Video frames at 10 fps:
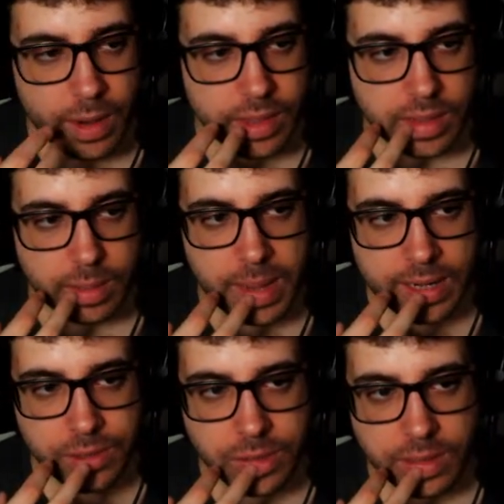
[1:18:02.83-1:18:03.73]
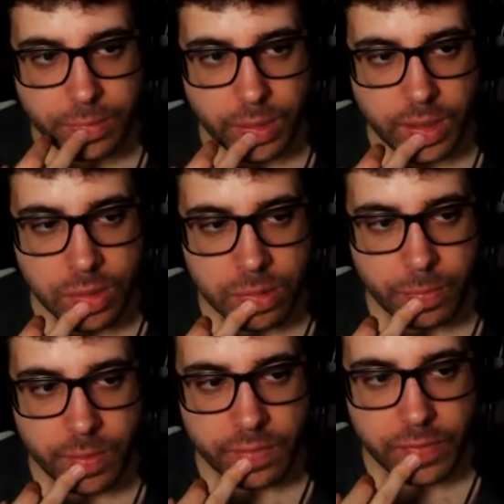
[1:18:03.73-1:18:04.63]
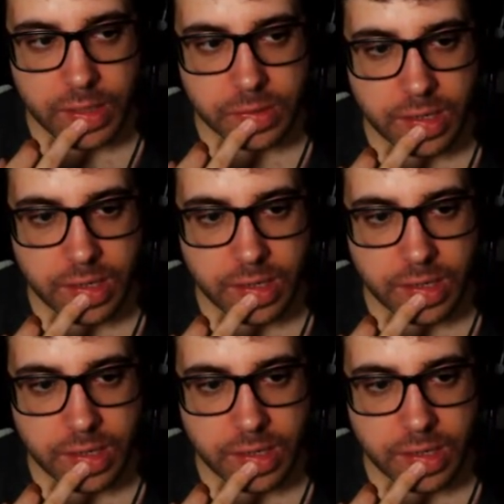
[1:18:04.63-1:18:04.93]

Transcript: Rather than managing the relationship via